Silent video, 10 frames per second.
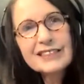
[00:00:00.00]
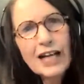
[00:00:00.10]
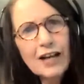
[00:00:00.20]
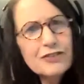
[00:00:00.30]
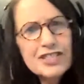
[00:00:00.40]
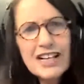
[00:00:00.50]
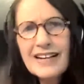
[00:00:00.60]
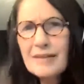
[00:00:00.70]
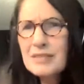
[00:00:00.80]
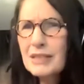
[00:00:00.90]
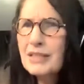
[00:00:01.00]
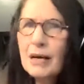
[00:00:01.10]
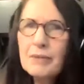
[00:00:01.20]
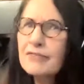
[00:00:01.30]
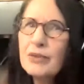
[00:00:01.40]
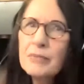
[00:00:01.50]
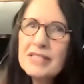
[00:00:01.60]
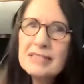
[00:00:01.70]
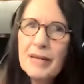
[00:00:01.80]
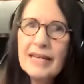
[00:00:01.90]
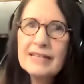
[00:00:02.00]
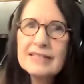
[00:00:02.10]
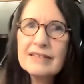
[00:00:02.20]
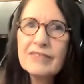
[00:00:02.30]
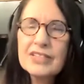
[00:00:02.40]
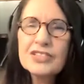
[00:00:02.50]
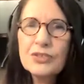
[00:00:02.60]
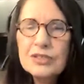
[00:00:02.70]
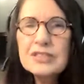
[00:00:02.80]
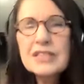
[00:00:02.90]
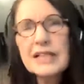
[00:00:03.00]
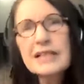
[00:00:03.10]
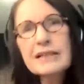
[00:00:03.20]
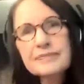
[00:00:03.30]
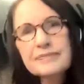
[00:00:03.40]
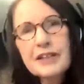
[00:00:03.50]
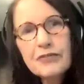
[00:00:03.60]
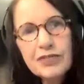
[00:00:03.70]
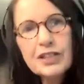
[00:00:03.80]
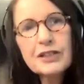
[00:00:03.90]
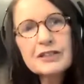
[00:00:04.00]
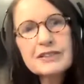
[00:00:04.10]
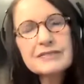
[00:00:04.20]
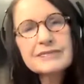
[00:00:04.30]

Other times I'm coming from a space of uncertainty, of fear.